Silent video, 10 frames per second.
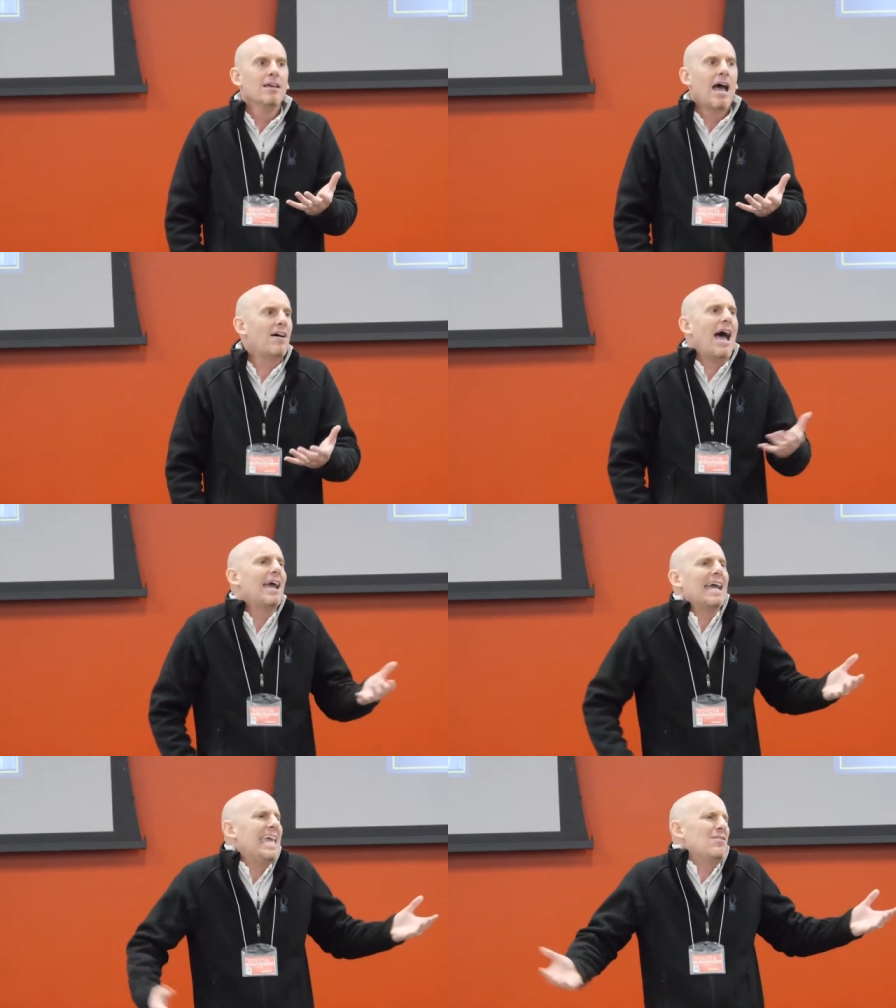
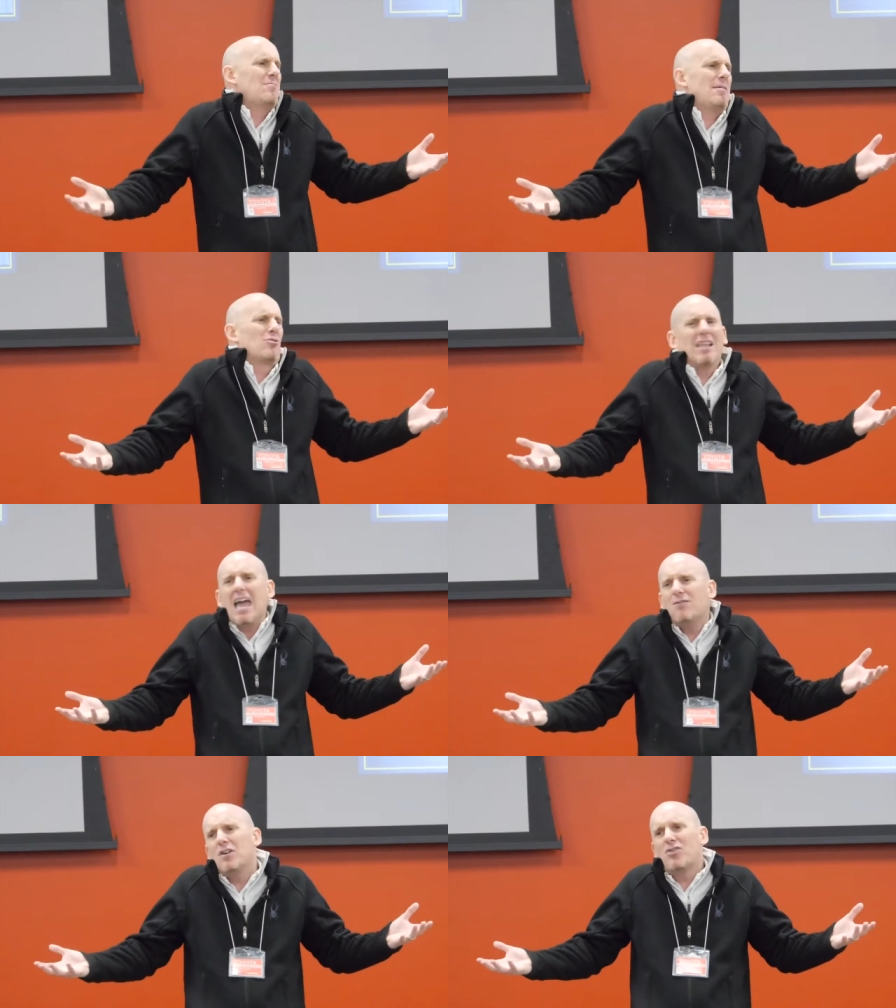I, I can't remember
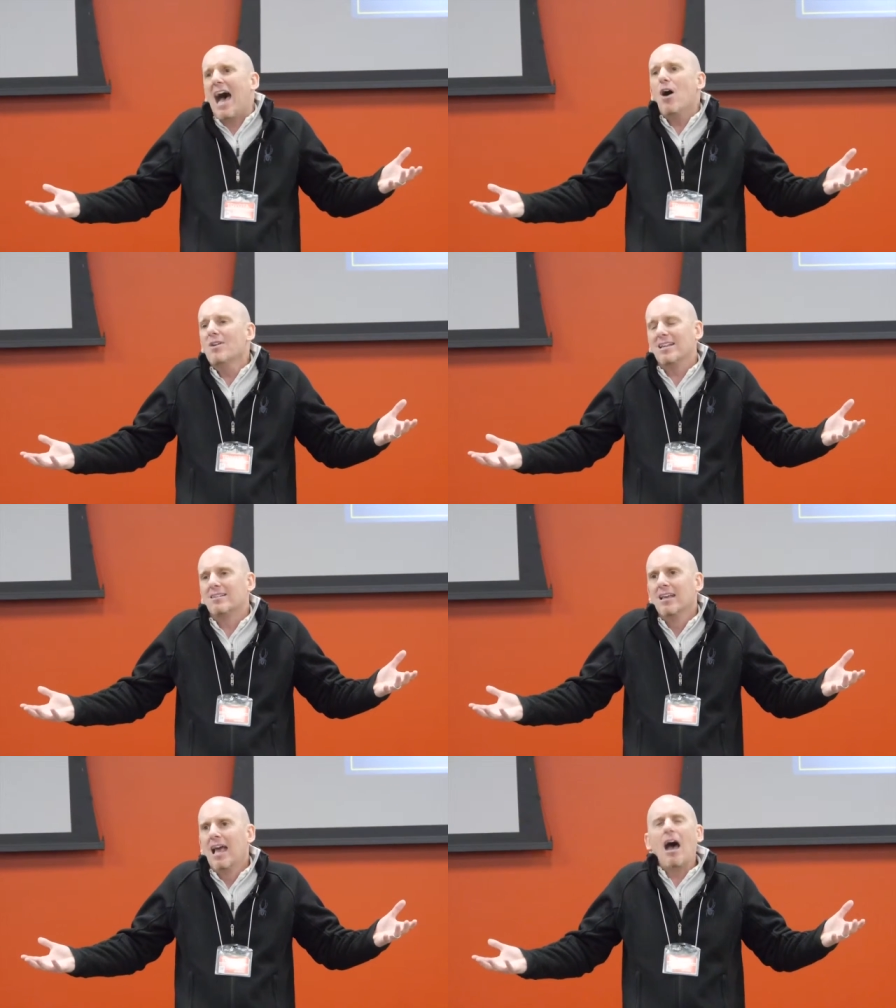life without it.